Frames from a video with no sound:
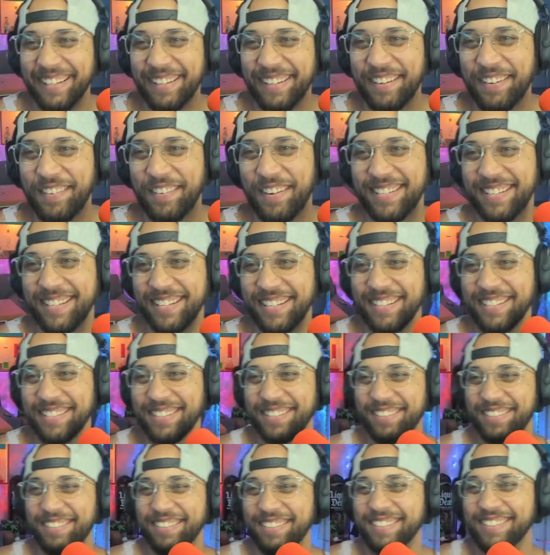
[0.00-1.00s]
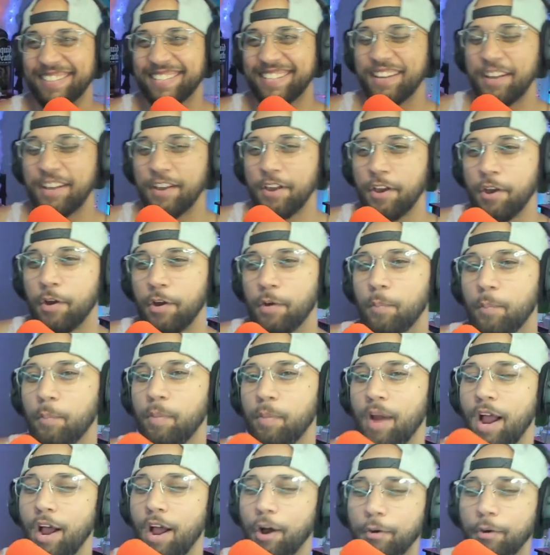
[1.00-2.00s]
my son is going to
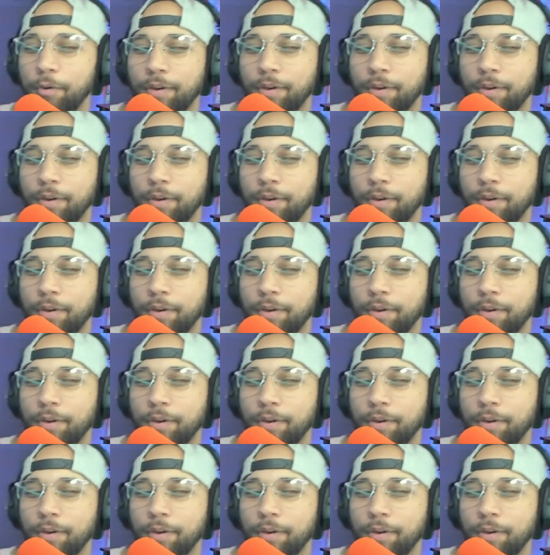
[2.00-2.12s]
Bro.